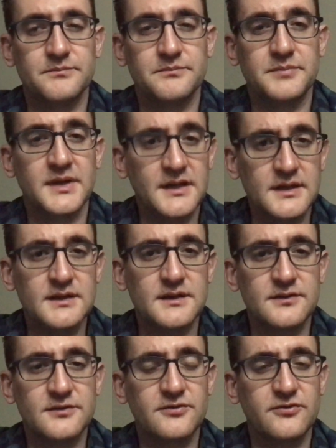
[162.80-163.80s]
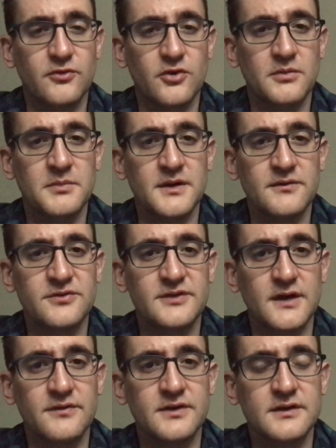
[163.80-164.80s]
pity is a form of
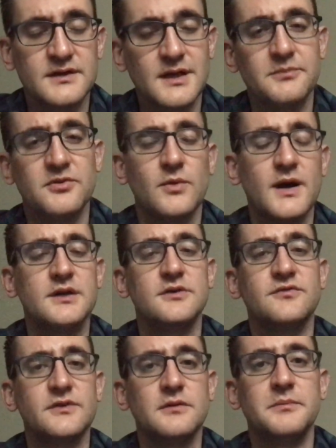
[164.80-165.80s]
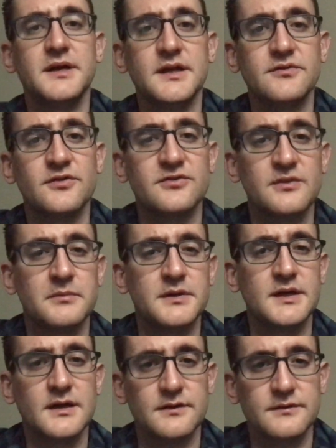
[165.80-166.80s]
self-contempt. So why do you feel pity for
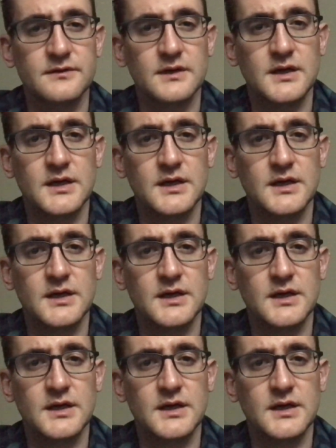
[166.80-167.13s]
somebody else?